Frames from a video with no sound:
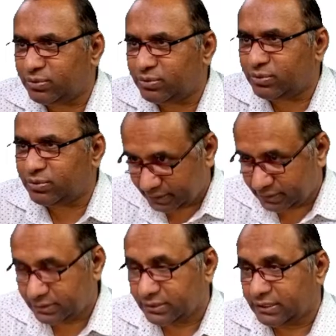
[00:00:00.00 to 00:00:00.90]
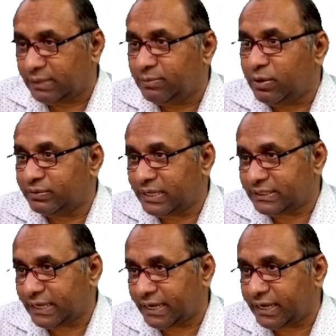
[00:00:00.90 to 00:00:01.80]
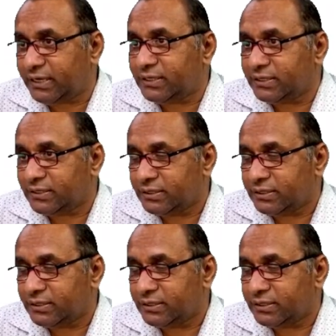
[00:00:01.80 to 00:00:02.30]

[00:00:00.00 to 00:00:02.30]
and sum of the second